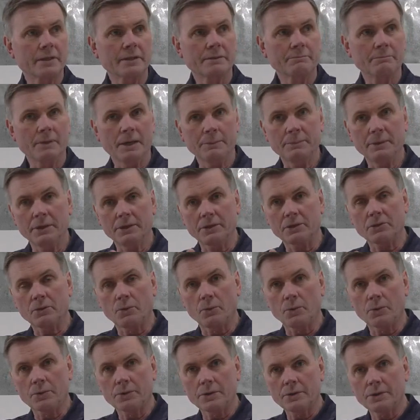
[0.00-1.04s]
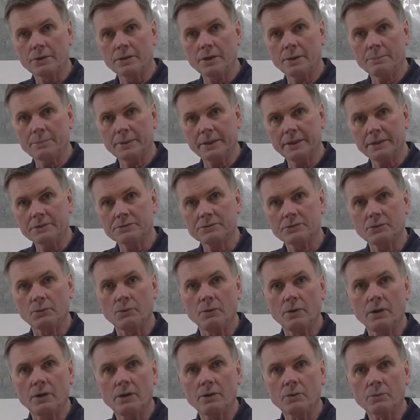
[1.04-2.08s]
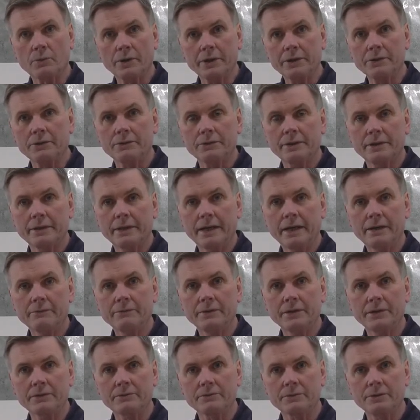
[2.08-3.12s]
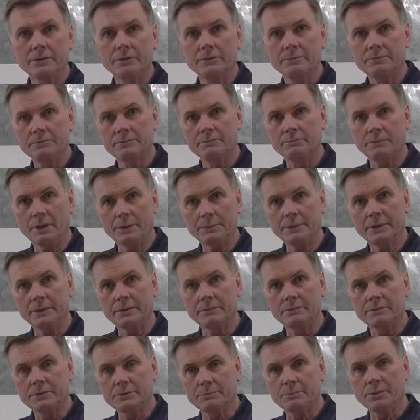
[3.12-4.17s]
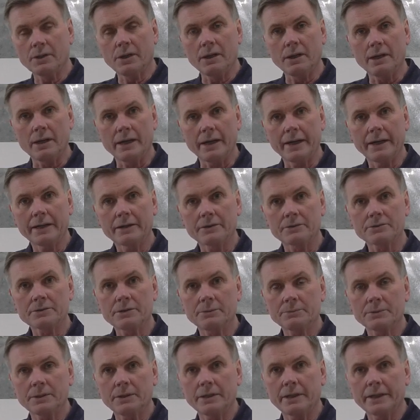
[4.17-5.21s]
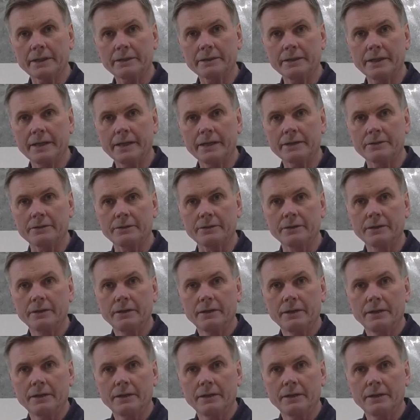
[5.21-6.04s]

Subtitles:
maybe in the corner up against the wall where you don't have any room, maybe to put a light or something like that, or